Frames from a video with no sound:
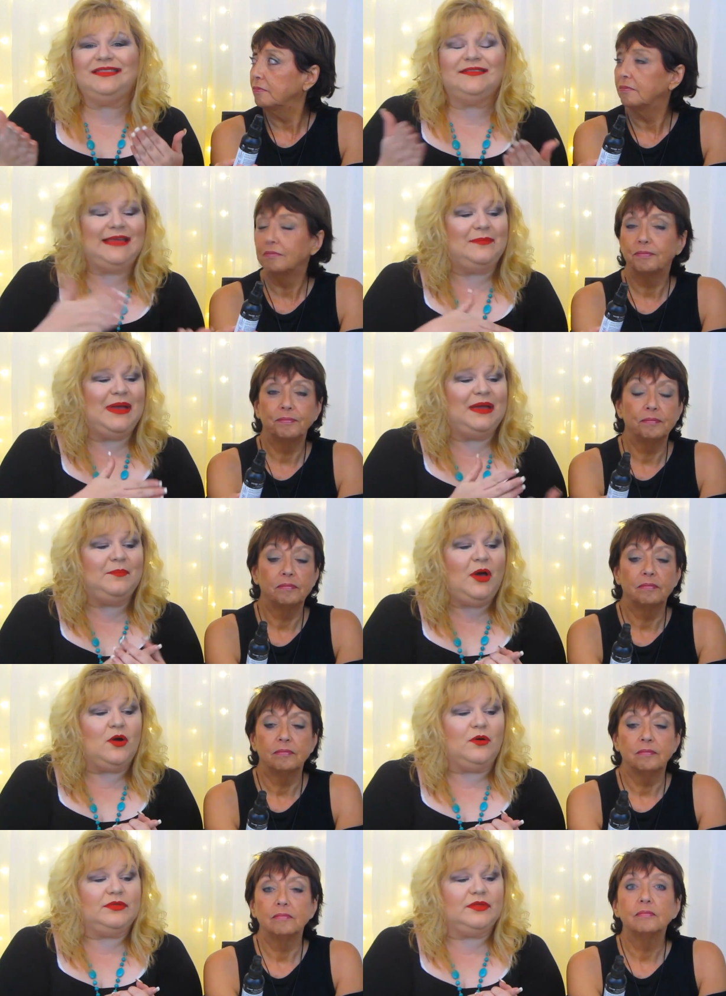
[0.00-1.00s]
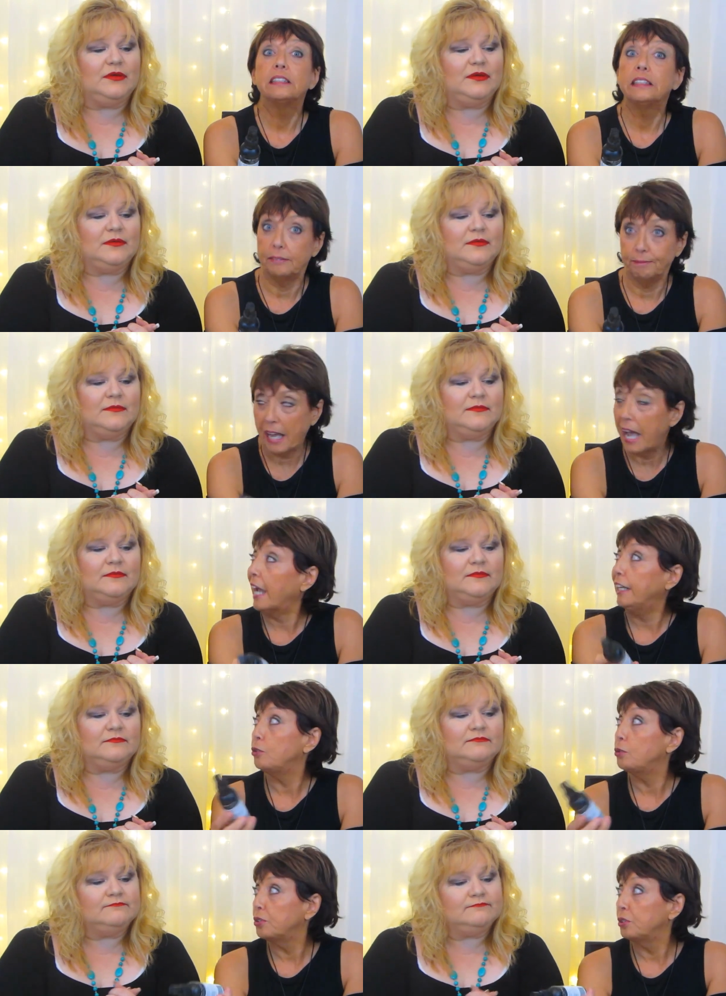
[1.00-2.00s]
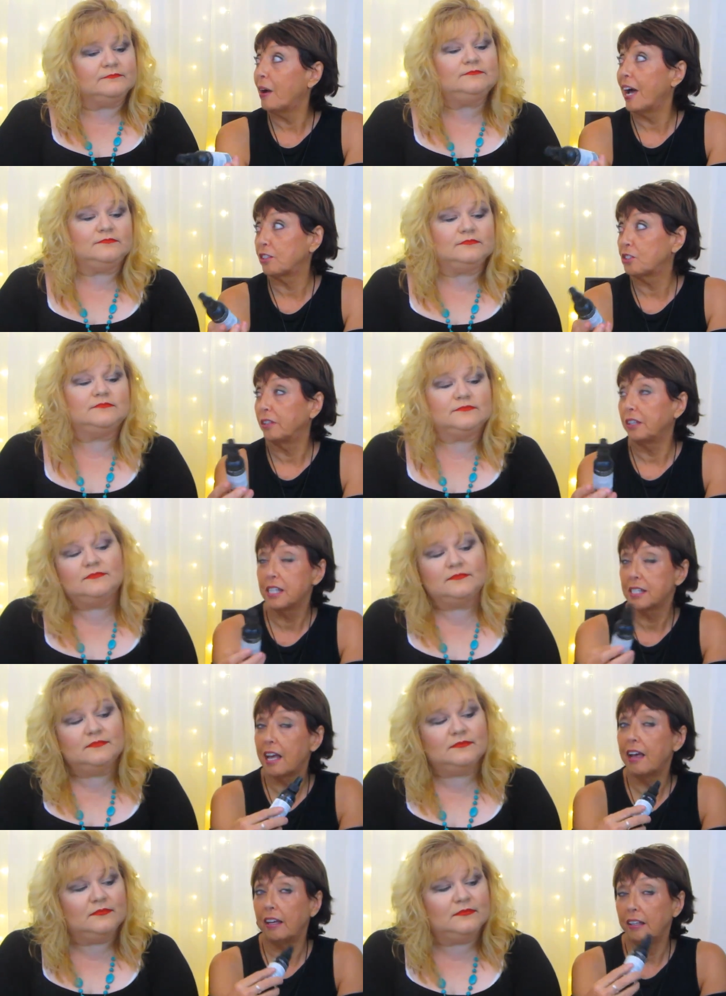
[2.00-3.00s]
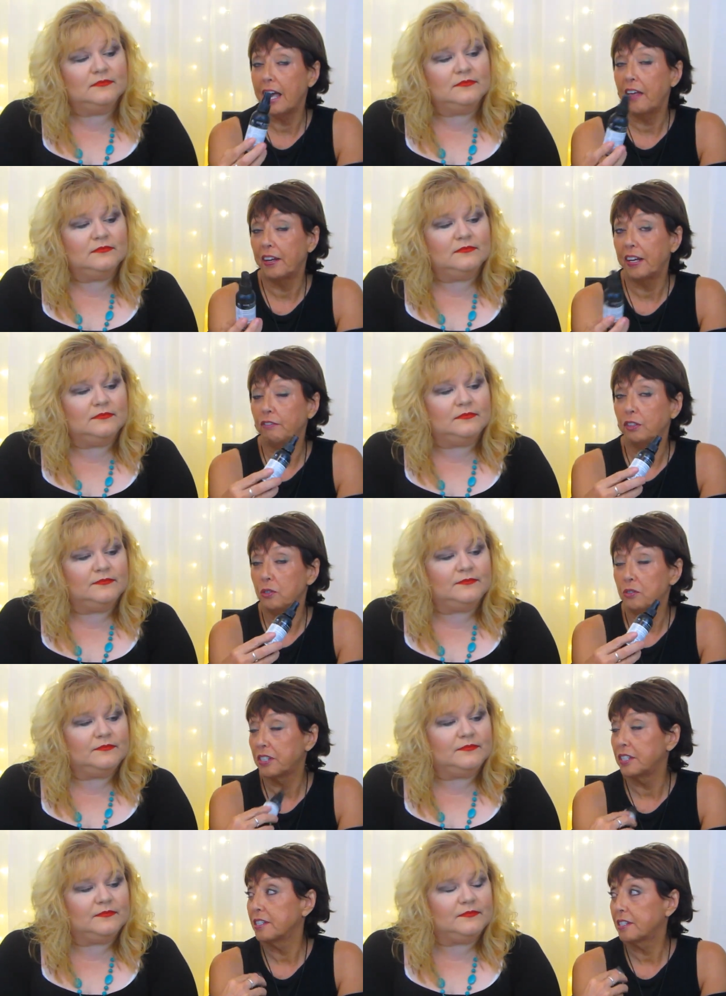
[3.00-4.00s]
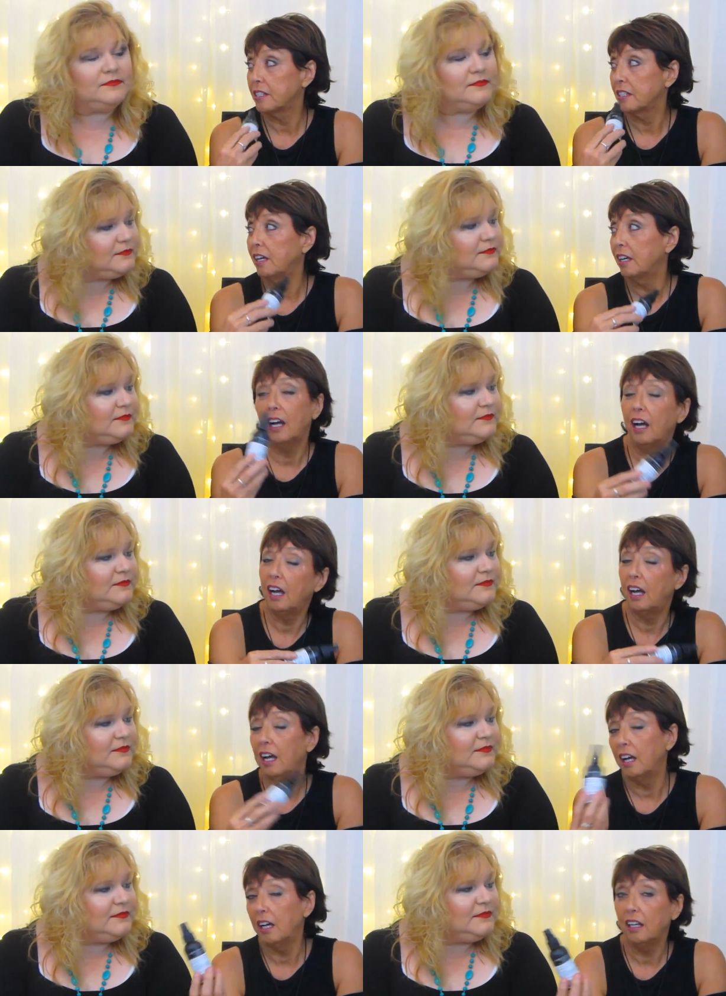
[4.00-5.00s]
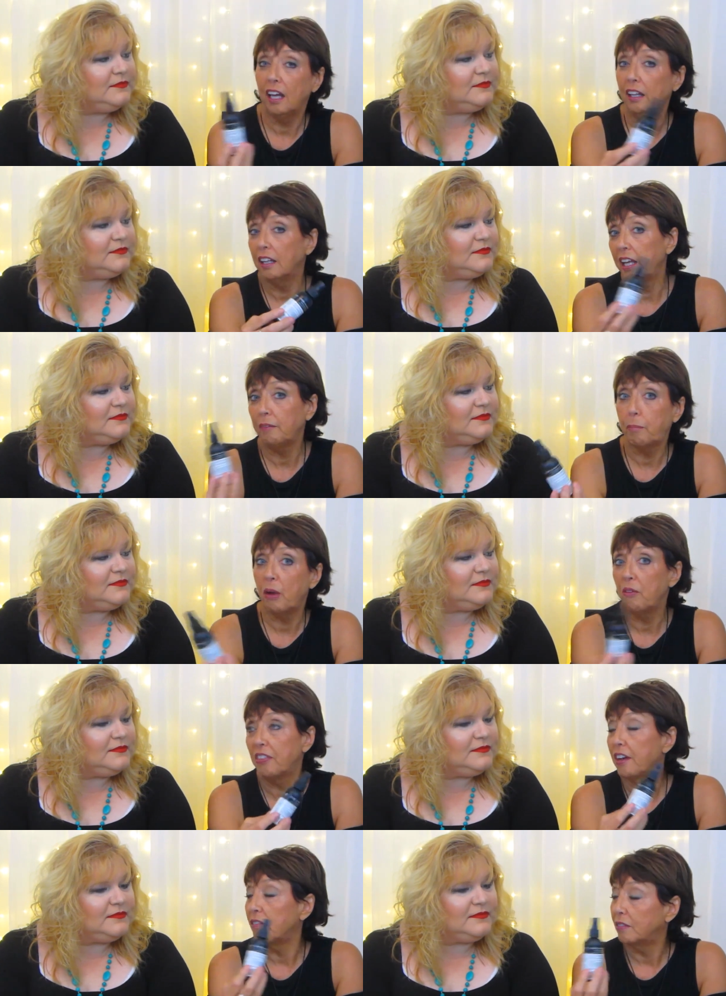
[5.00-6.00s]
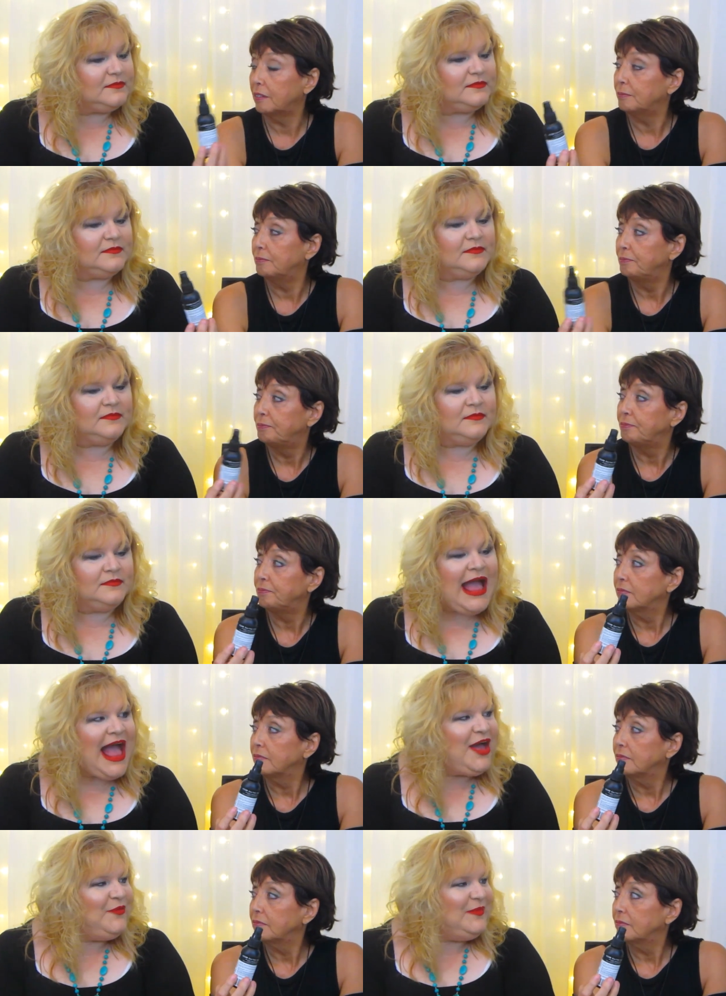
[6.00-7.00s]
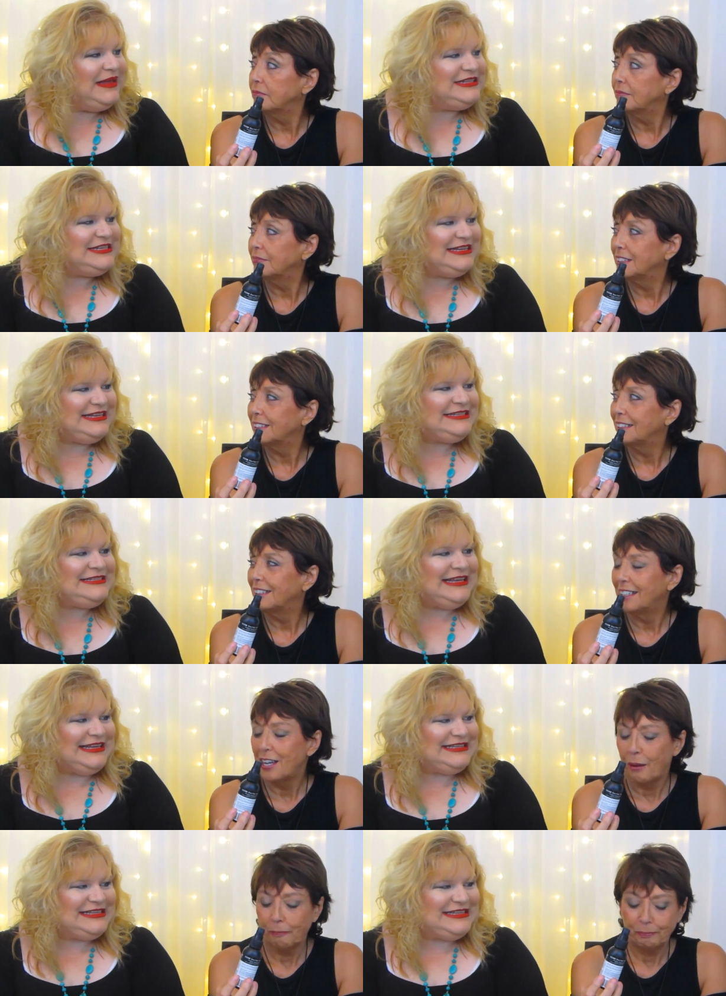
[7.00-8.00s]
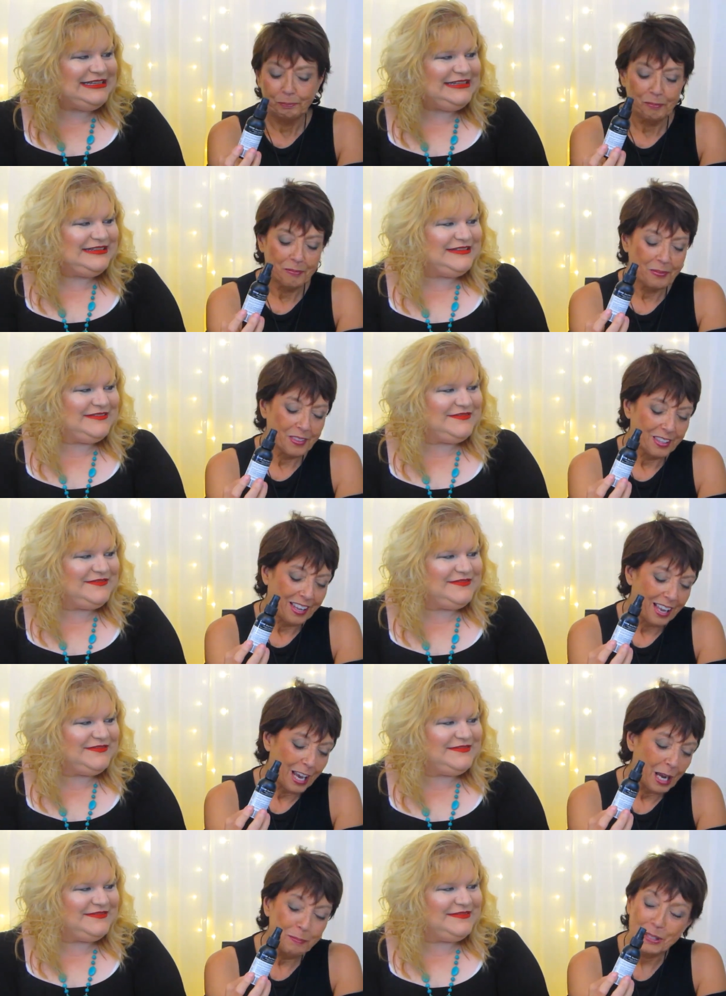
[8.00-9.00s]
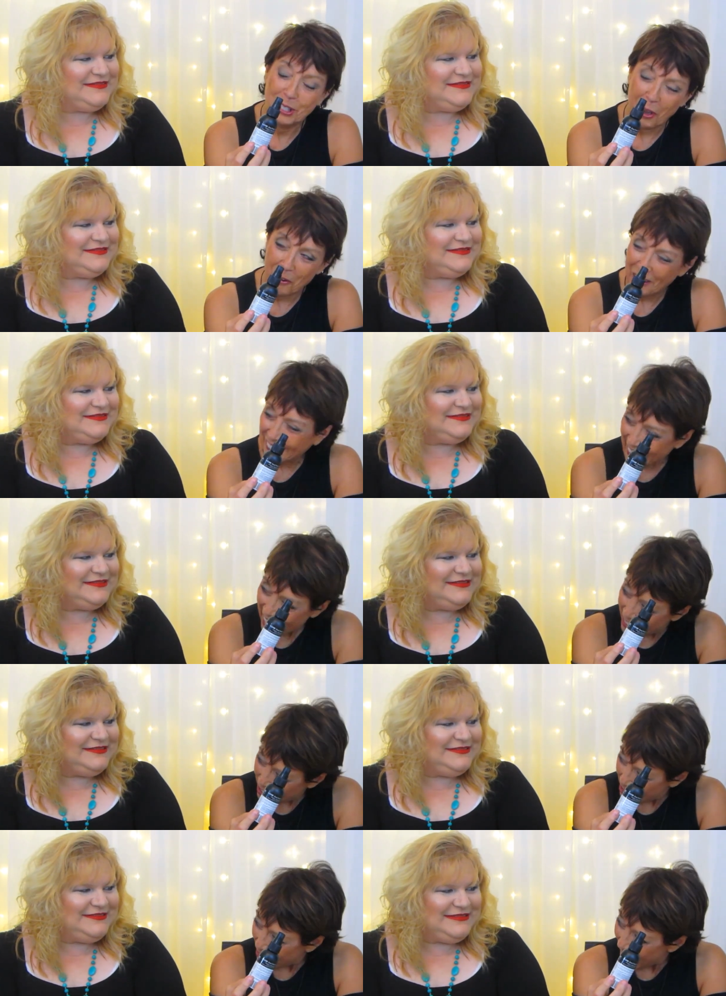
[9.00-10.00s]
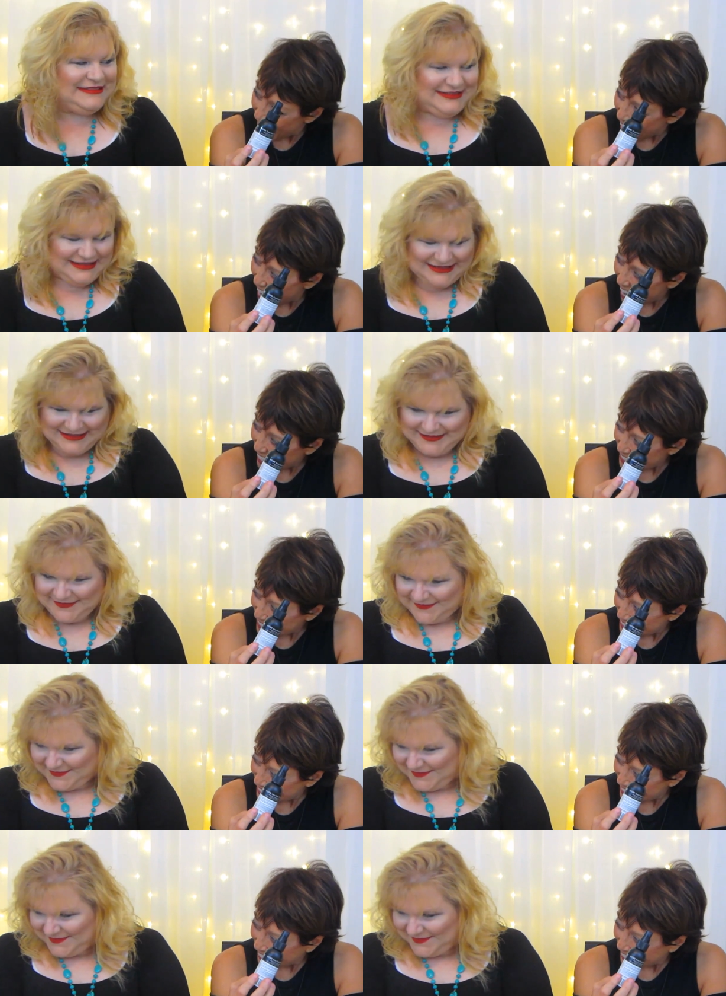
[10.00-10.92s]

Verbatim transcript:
Speaker 1: that they make both. I do too, actually, because I now that I've used this, I like both of them. How much is it? I'm so glad you asked.